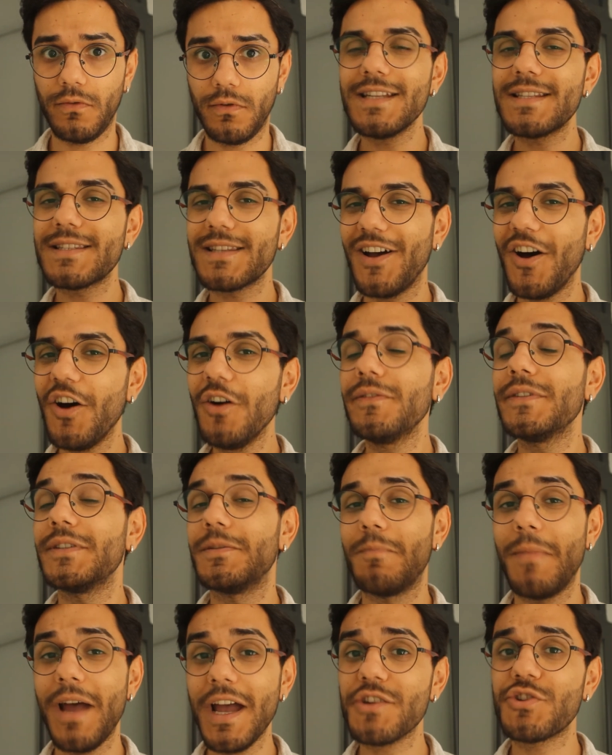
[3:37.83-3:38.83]
It's
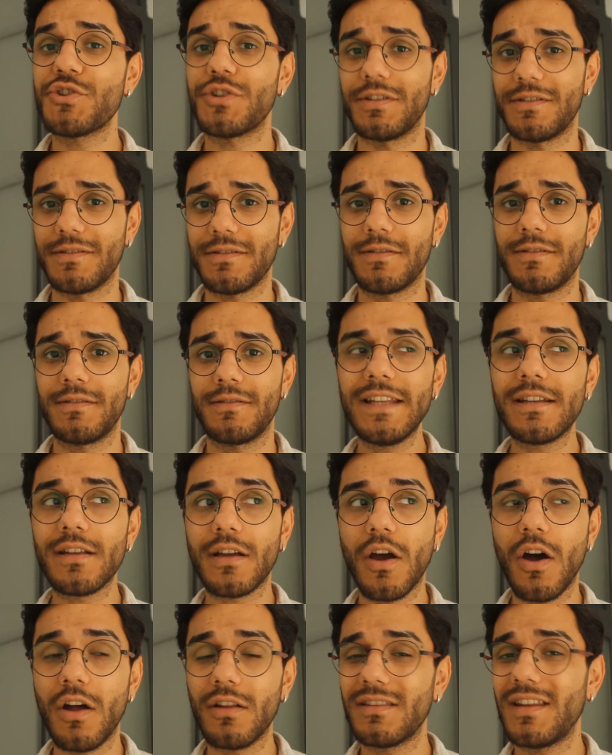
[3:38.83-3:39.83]
often mentioned in the
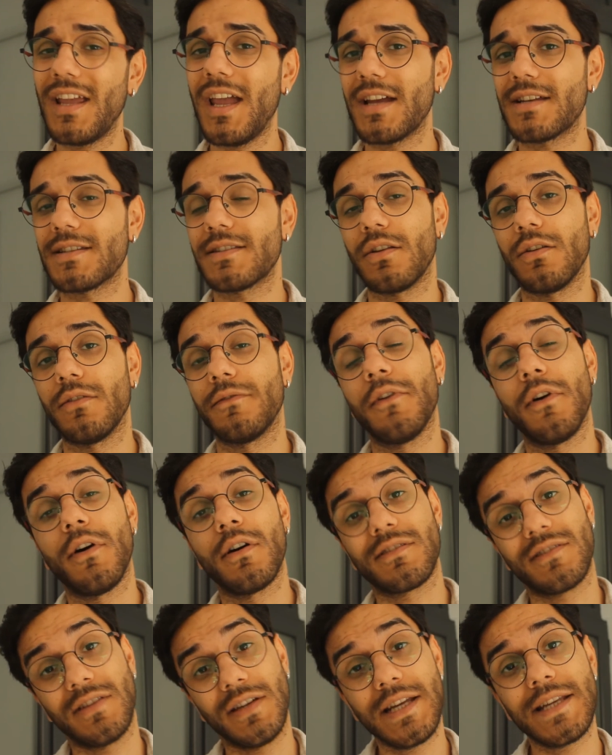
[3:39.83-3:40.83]
context of
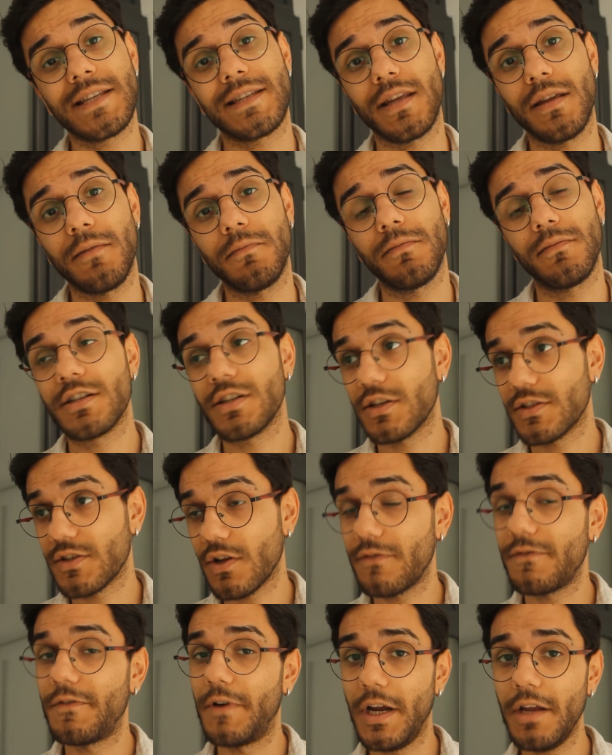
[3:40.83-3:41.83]
autism,
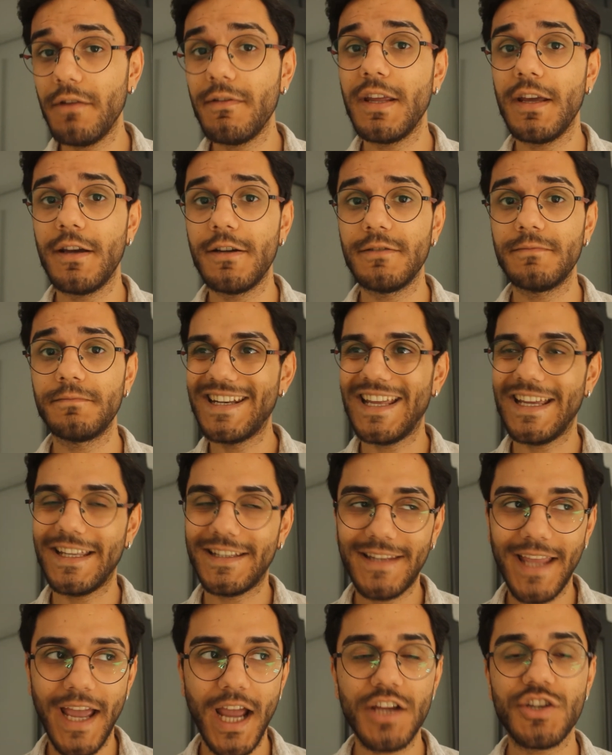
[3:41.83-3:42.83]
schizophrenia, and
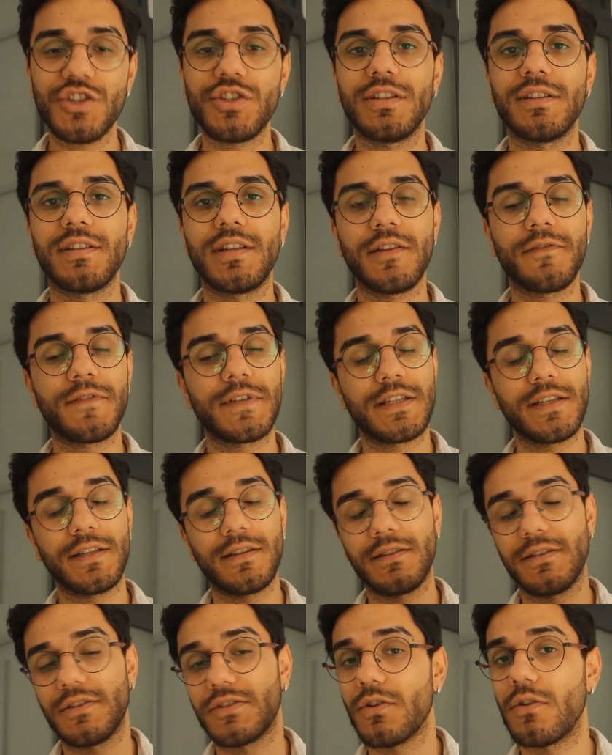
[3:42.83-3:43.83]
attention
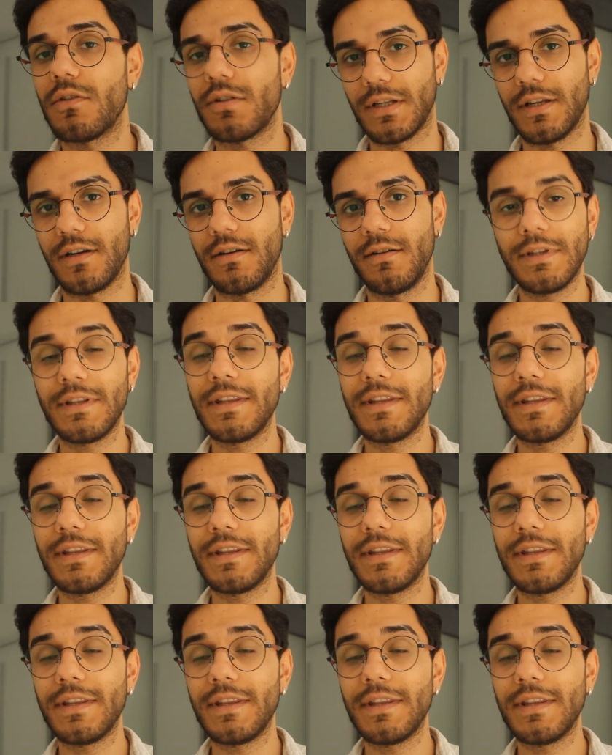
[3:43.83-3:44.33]
deficit disorder.